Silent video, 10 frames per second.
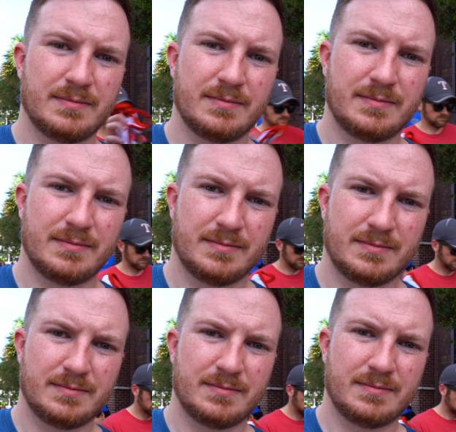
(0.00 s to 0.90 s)

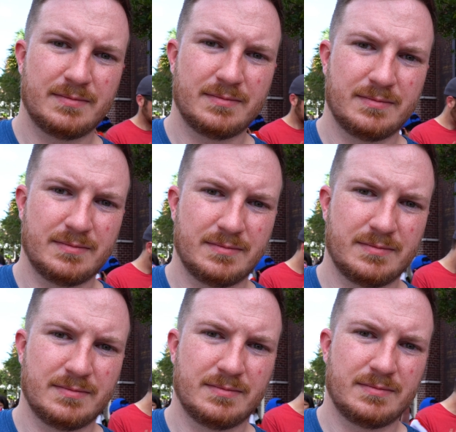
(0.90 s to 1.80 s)

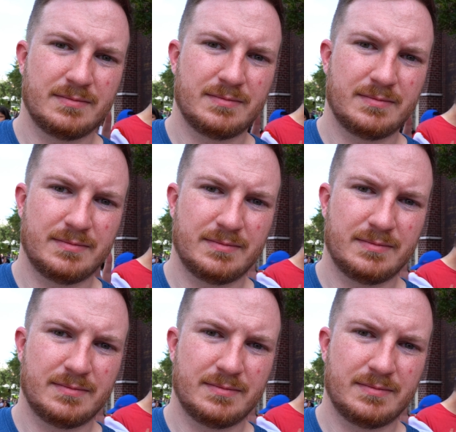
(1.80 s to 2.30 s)
The person shown says nothing.